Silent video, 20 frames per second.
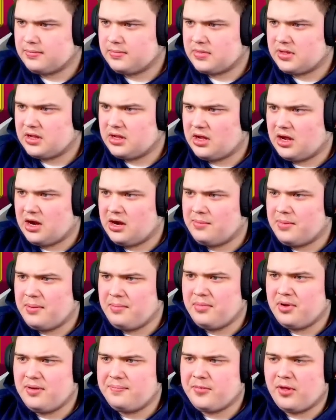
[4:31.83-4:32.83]
I
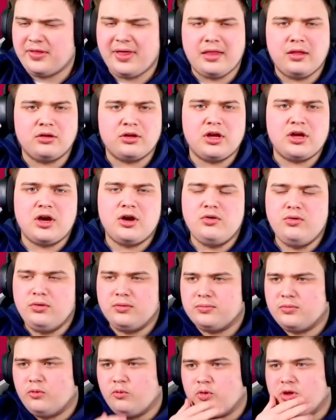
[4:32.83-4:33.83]
remember not that long ago,
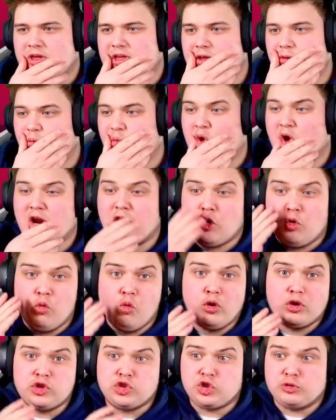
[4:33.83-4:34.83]
we, got a
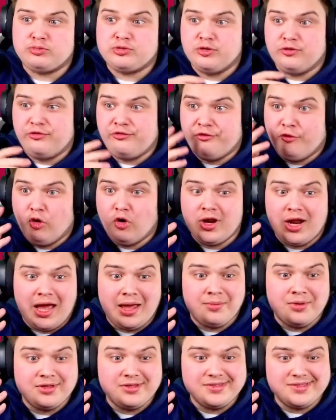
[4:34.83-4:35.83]
quad drop, so four
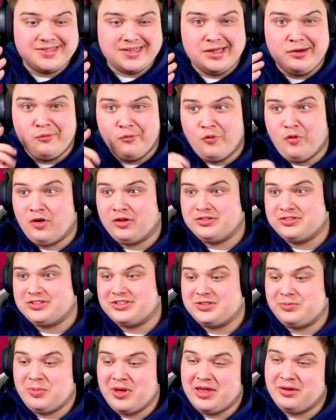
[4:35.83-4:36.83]
diamonds in one
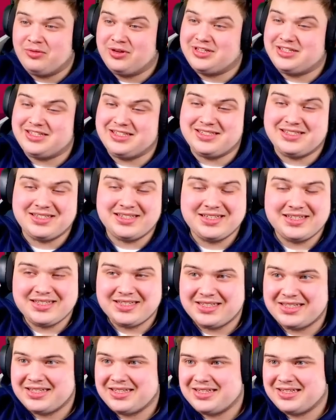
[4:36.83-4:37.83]
spin, which is
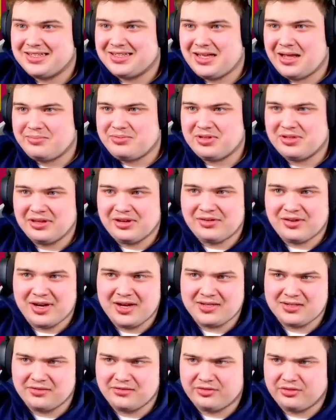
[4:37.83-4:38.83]
absolutely
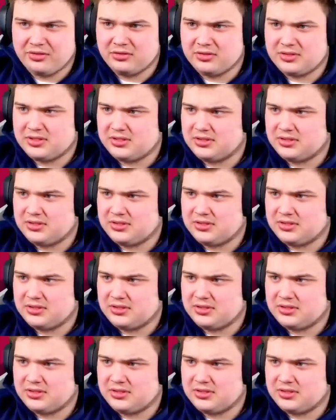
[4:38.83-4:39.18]
crazy, of course.